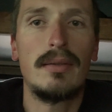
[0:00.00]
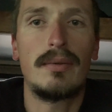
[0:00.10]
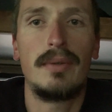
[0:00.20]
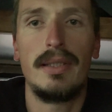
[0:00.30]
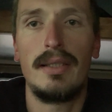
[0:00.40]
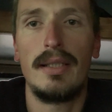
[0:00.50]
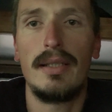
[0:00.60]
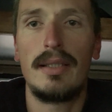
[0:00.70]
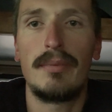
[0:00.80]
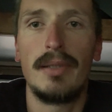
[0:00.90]

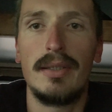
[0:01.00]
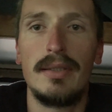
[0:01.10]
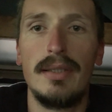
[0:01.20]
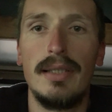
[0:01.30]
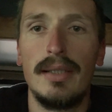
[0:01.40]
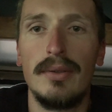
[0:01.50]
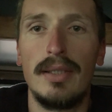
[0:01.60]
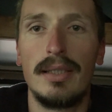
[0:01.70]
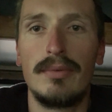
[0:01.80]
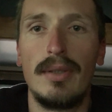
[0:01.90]
retake my CDL
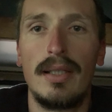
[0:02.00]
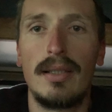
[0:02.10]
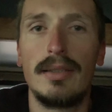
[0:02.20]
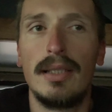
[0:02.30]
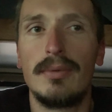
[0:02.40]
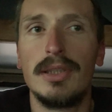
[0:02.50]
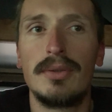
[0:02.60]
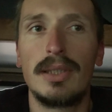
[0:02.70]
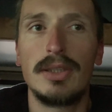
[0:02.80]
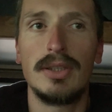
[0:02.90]
test when I got that
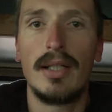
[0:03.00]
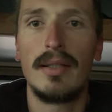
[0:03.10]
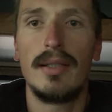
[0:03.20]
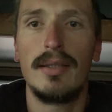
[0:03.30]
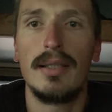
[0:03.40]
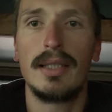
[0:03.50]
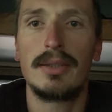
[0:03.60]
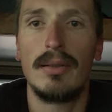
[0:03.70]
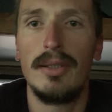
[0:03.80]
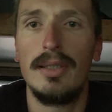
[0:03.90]
restriction on it. I
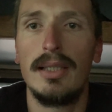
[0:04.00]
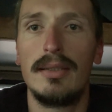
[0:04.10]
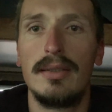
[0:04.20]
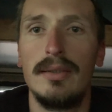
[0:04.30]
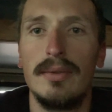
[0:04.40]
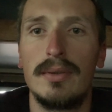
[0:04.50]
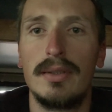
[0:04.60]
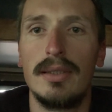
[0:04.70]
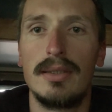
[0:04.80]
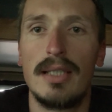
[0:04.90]
actually did use
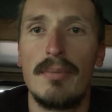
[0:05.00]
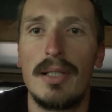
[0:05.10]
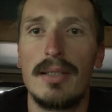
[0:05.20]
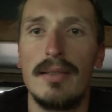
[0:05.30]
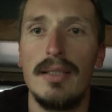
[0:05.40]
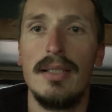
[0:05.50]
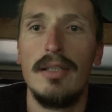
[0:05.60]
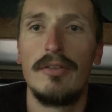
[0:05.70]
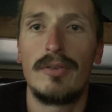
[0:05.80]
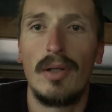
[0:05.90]
this semi
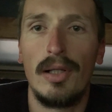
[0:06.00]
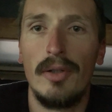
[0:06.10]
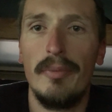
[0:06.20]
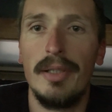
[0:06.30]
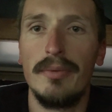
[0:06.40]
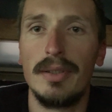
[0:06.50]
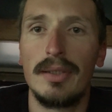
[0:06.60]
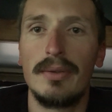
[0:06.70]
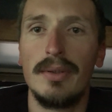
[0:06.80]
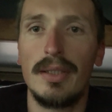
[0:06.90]
for a little bit with the
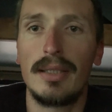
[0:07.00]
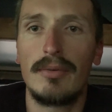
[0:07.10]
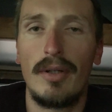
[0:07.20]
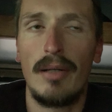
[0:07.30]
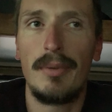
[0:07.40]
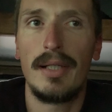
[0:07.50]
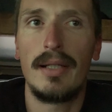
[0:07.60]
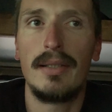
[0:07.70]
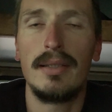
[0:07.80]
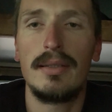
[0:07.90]
gooseneck trailer
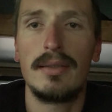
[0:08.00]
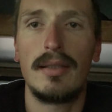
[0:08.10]
behind it,